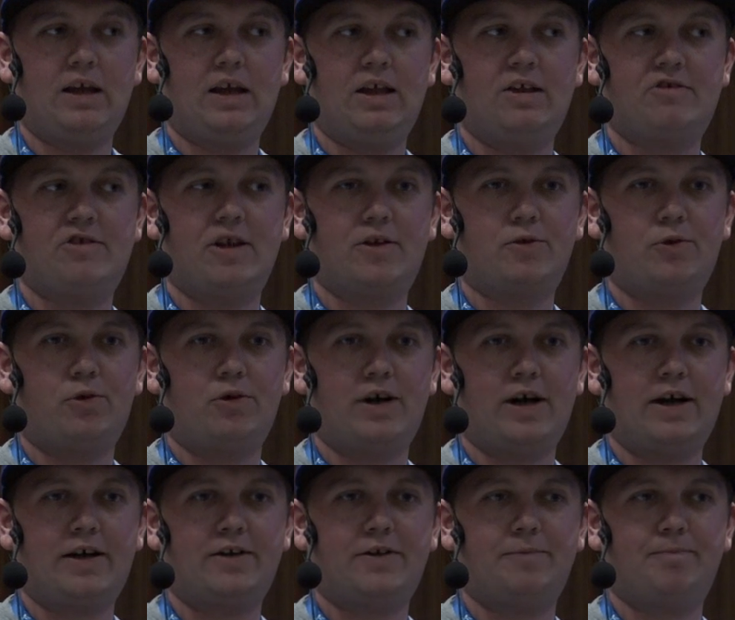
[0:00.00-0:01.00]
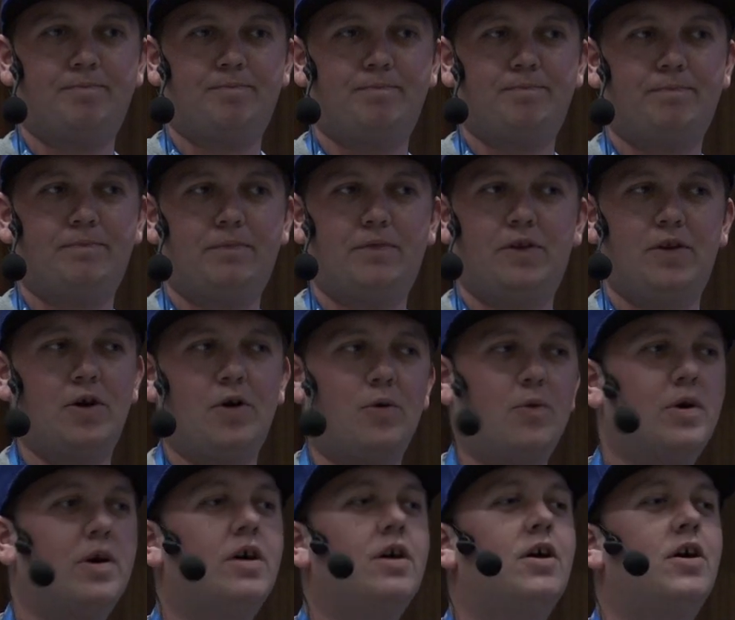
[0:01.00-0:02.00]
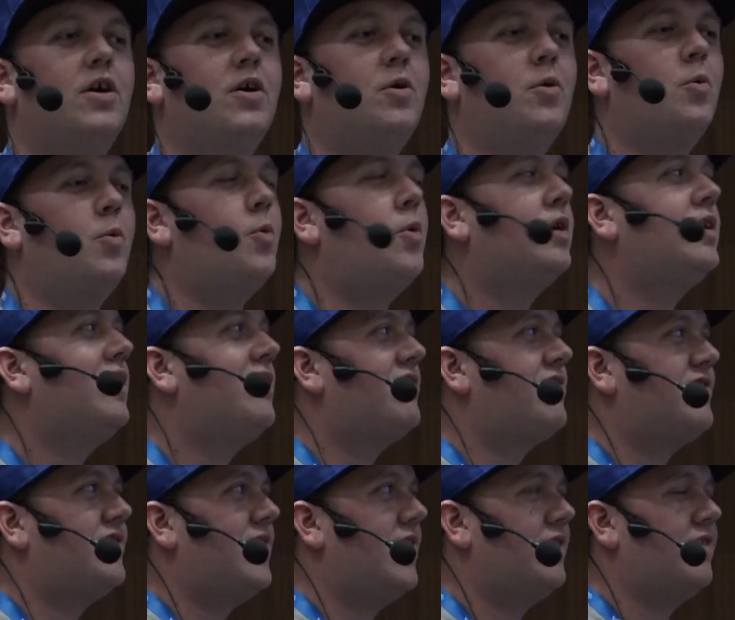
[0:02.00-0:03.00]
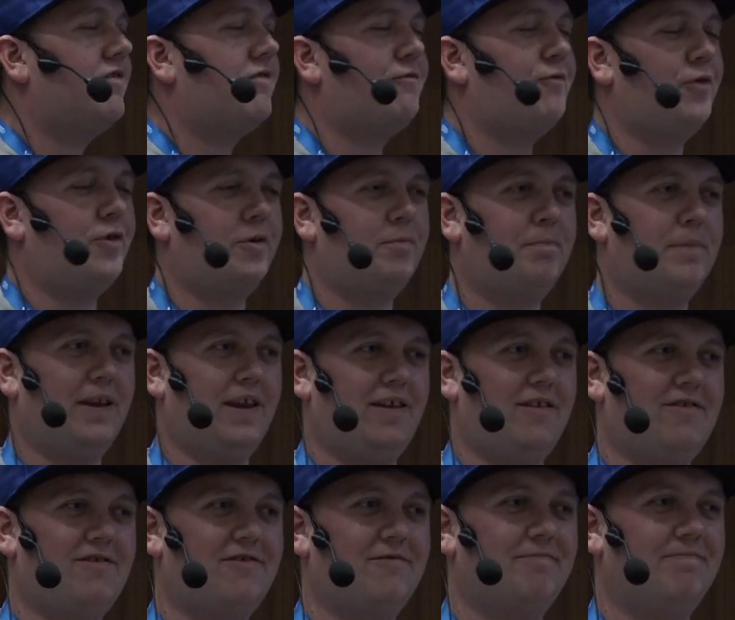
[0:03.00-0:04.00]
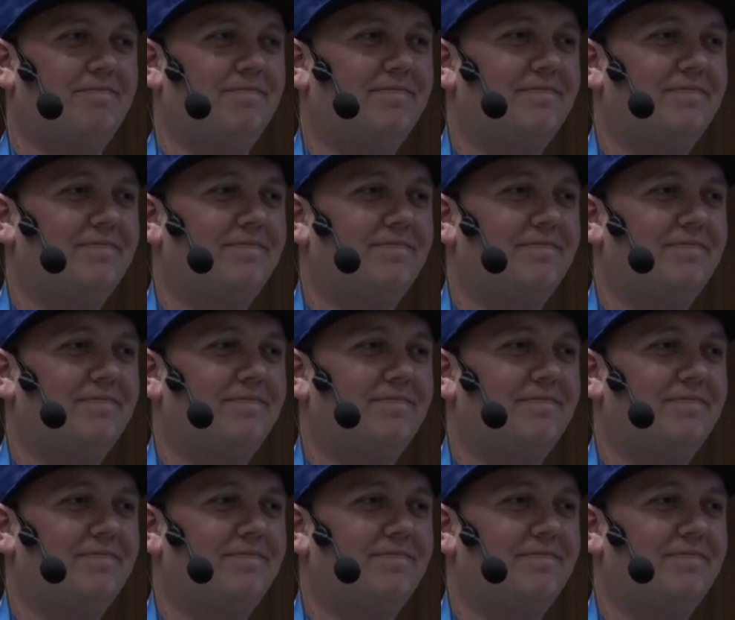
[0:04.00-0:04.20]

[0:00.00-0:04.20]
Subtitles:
Is that correct? No. What it stands for, please?